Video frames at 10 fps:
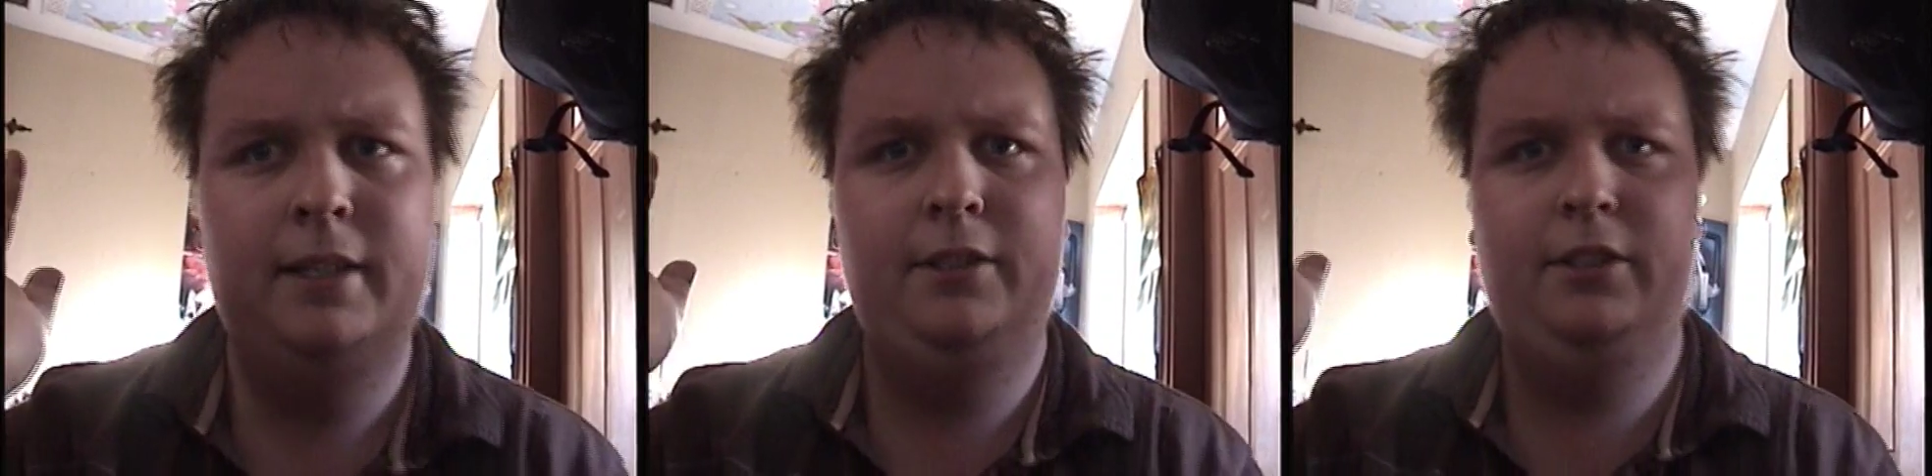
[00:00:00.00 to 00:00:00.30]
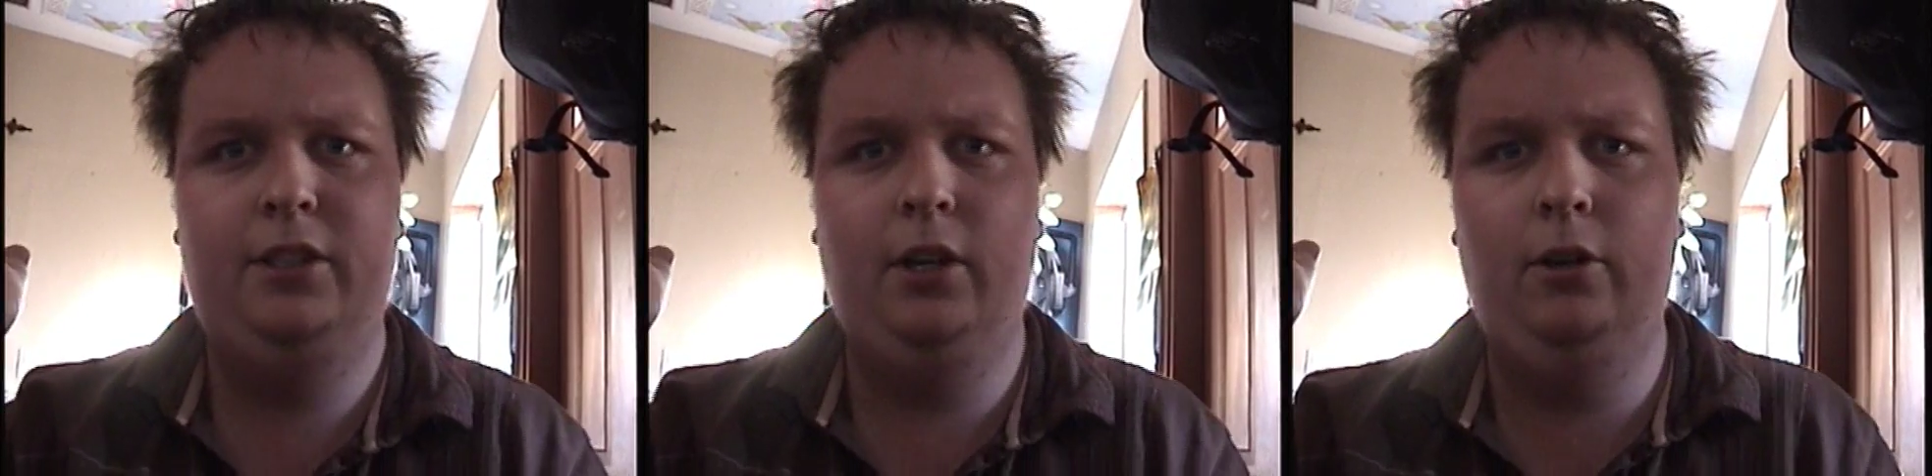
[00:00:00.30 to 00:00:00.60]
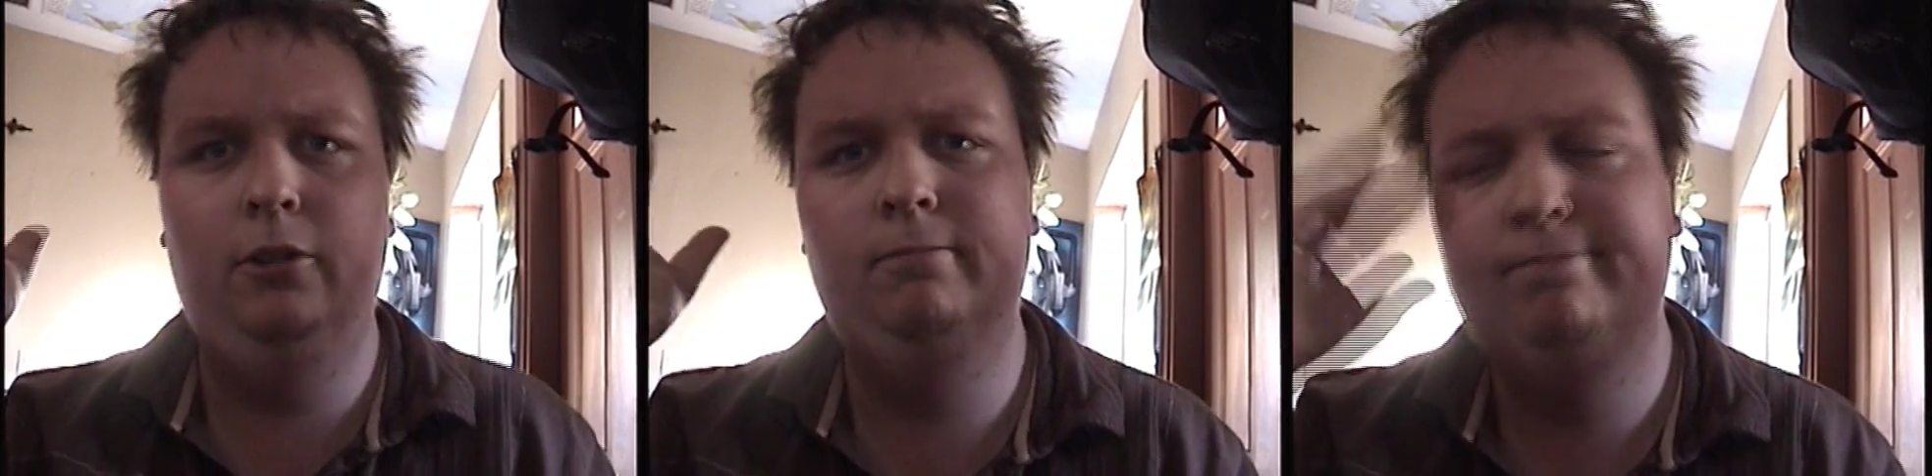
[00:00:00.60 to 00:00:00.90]

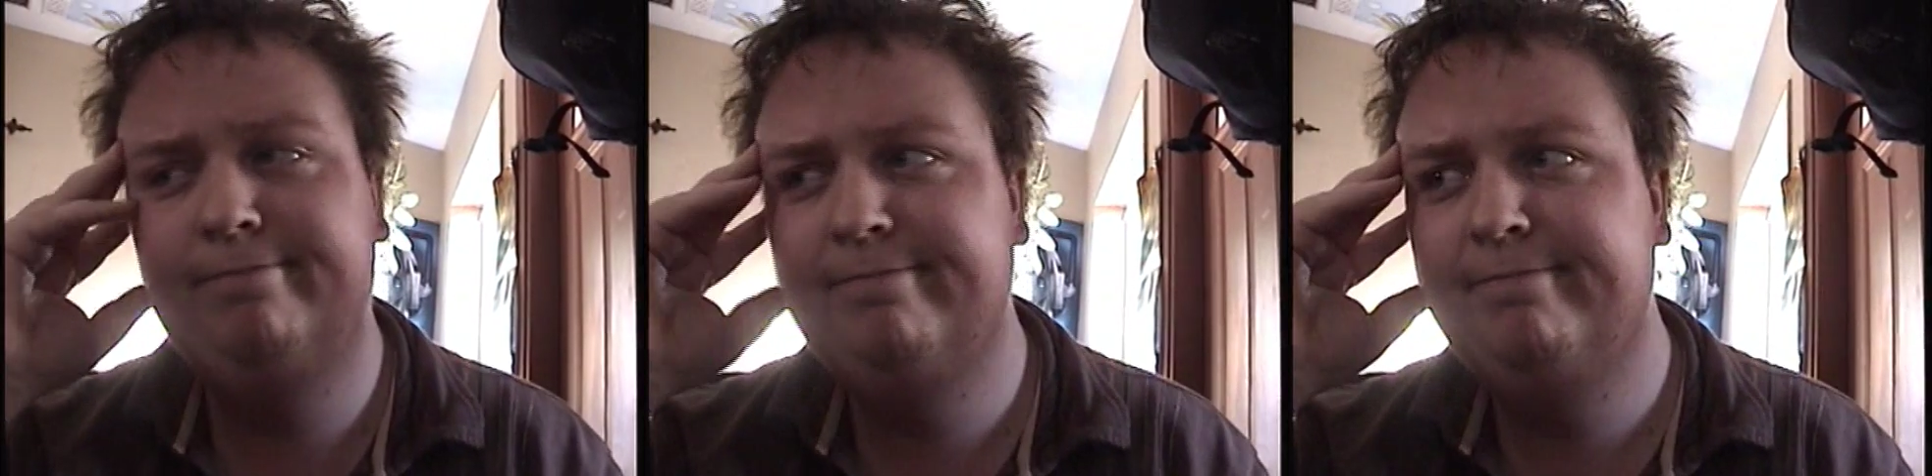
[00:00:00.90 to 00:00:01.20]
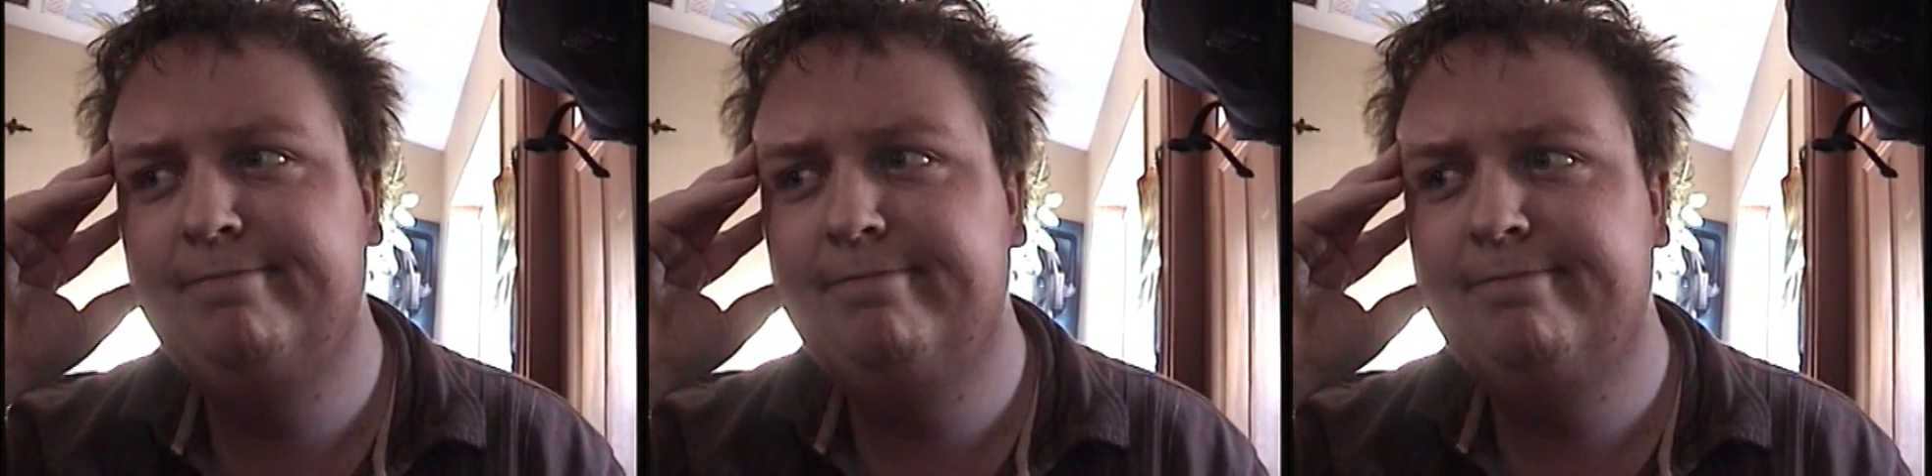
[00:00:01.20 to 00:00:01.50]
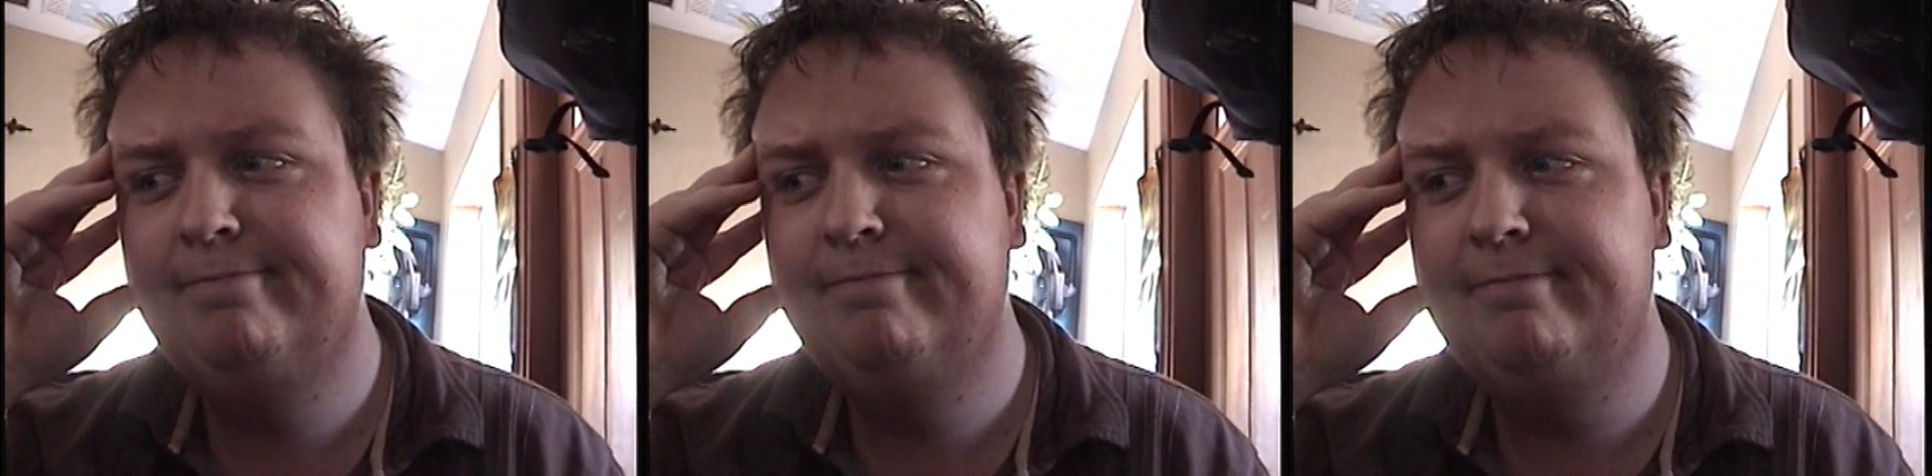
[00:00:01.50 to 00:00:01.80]
So,
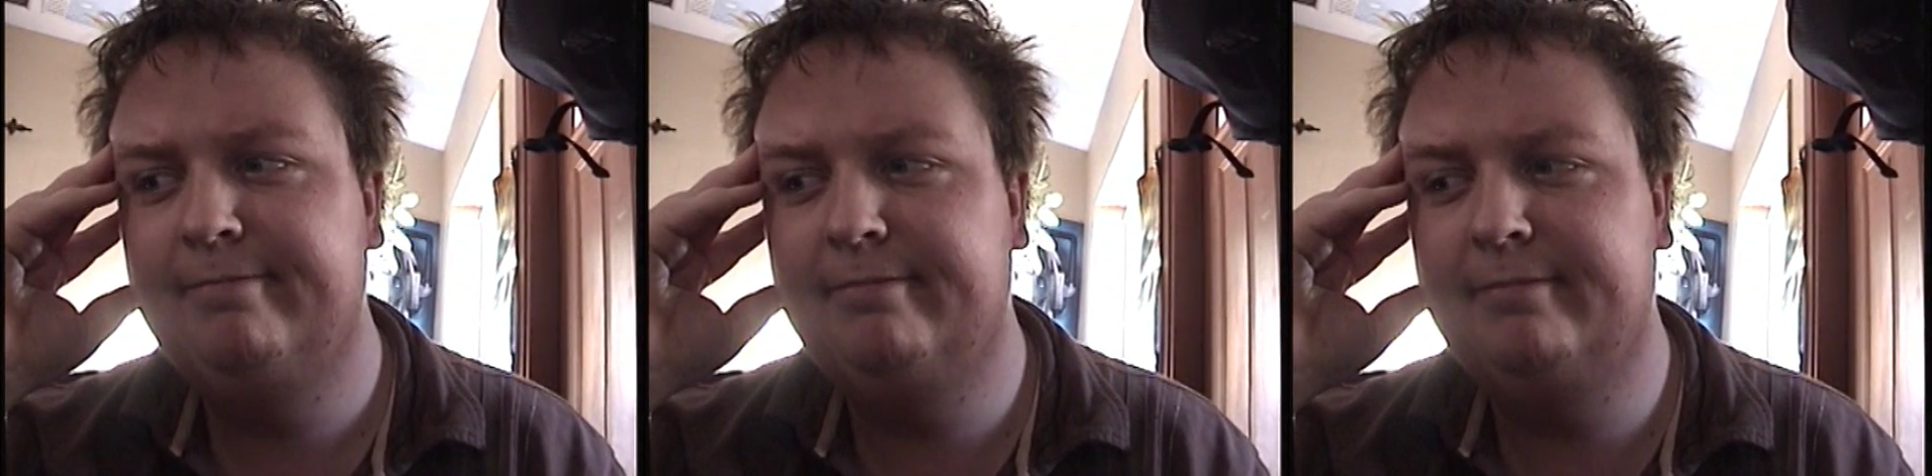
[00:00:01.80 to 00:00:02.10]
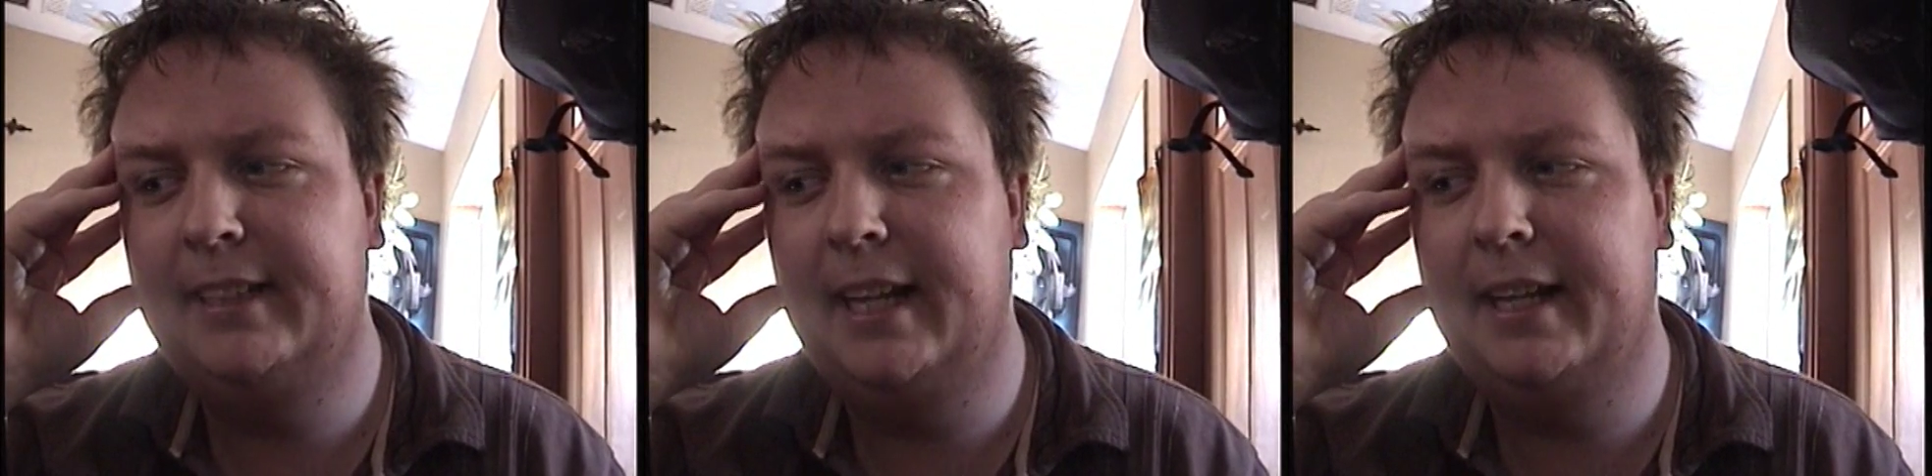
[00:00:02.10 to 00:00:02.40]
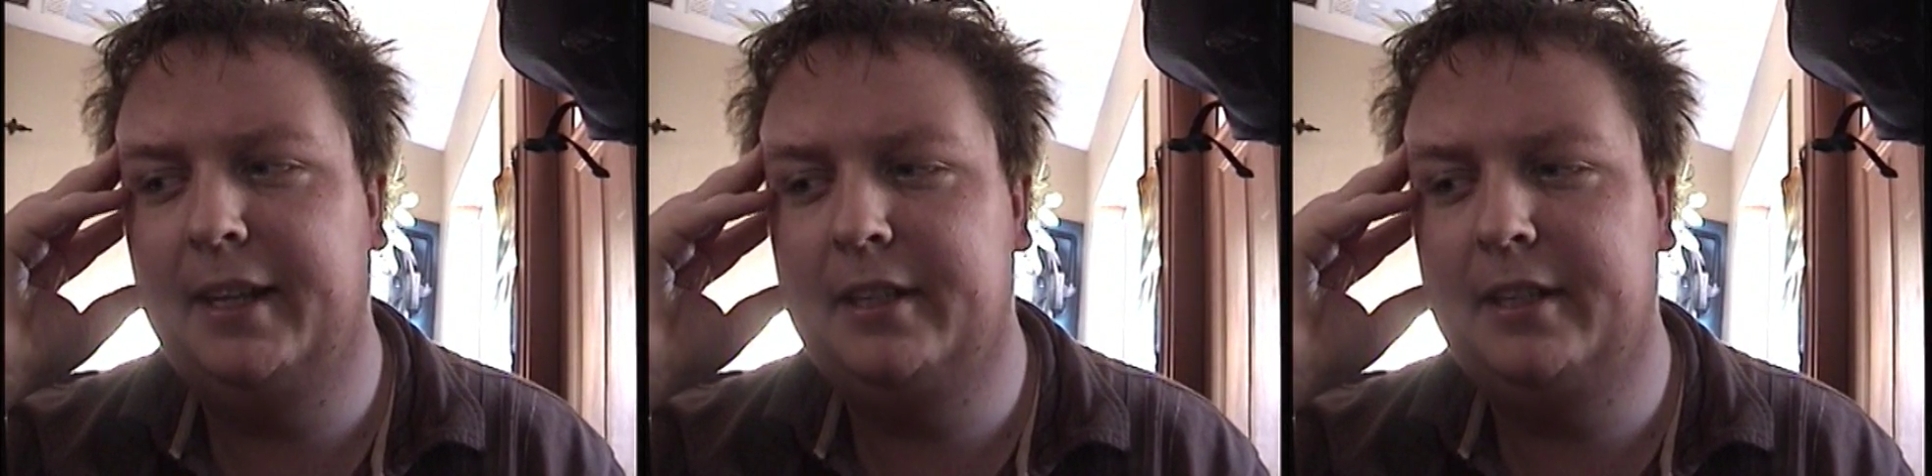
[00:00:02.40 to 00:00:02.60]
yeah,